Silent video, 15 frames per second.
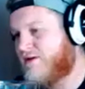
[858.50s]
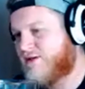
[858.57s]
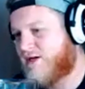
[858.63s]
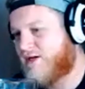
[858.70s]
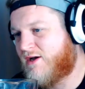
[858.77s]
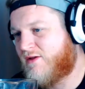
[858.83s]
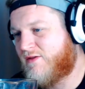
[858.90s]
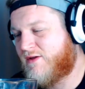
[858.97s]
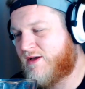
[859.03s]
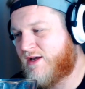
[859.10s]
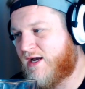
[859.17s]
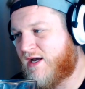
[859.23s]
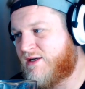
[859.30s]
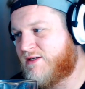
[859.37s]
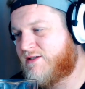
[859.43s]
See how the
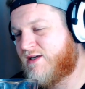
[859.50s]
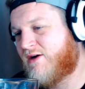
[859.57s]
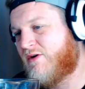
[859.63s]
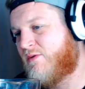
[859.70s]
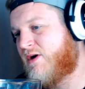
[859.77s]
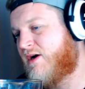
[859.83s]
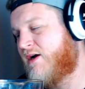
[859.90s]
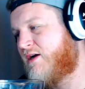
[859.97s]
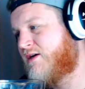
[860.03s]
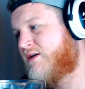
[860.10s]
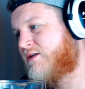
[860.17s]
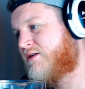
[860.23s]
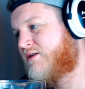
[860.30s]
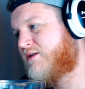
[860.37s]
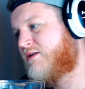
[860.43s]
guys, see how it
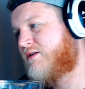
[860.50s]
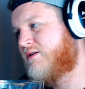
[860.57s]
works.